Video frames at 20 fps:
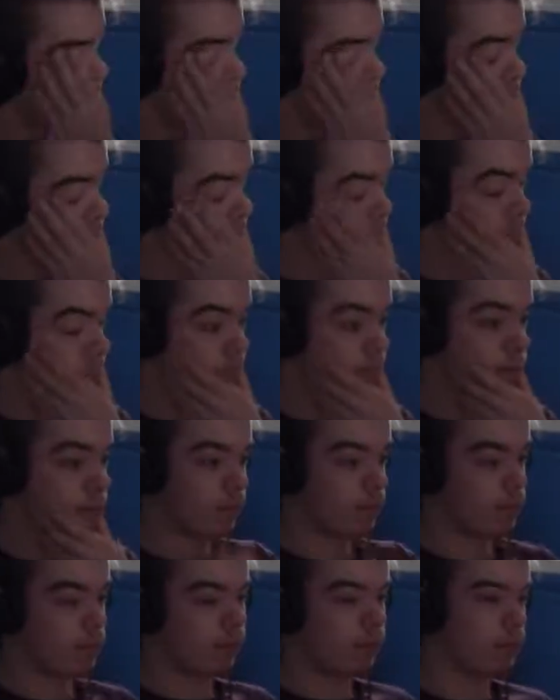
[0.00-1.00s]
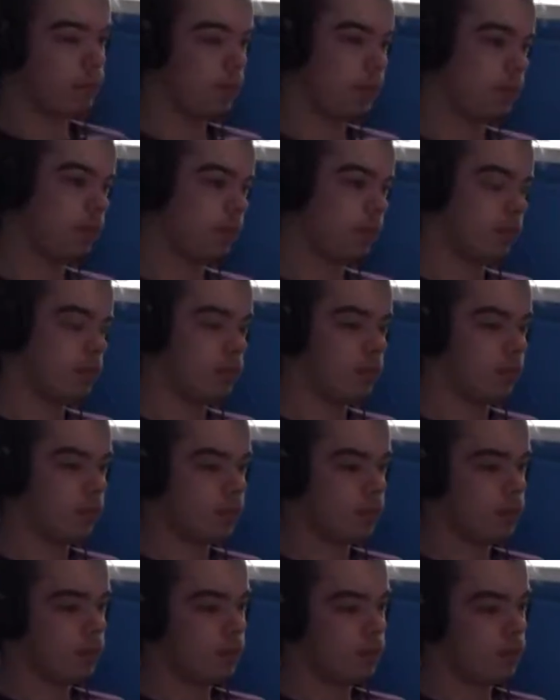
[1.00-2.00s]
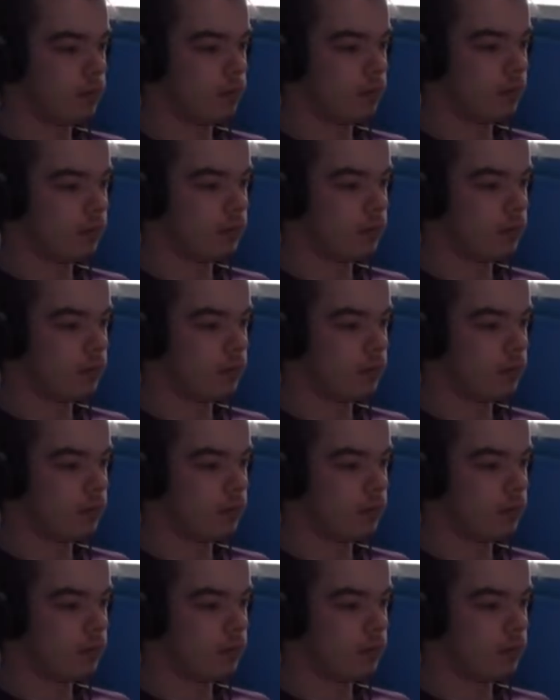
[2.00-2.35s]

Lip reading: (no one is talking)